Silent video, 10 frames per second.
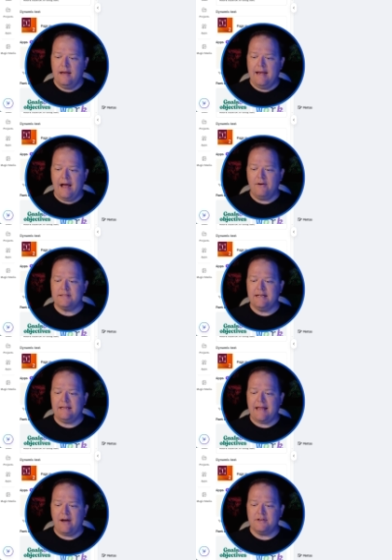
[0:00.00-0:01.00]
now it's gonna
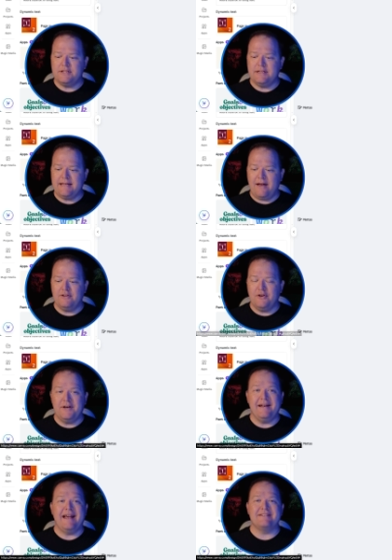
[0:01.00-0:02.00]
allow us to download
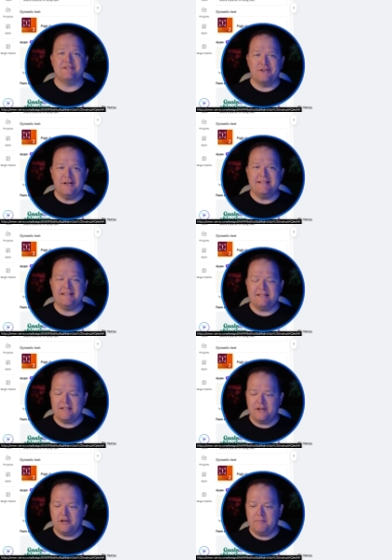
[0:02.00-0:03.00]
it as
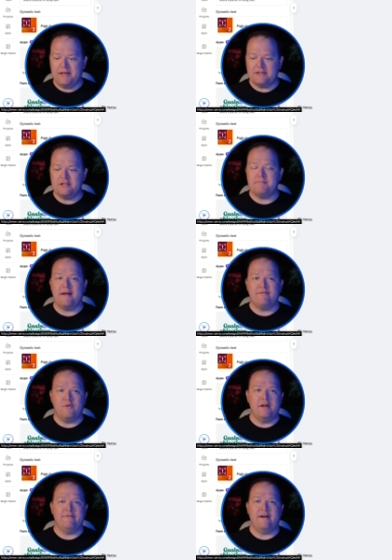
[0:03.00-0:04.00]
3600 pixels by
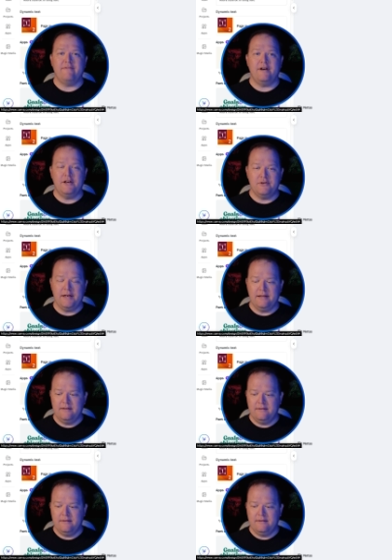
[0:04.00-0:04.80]
4500.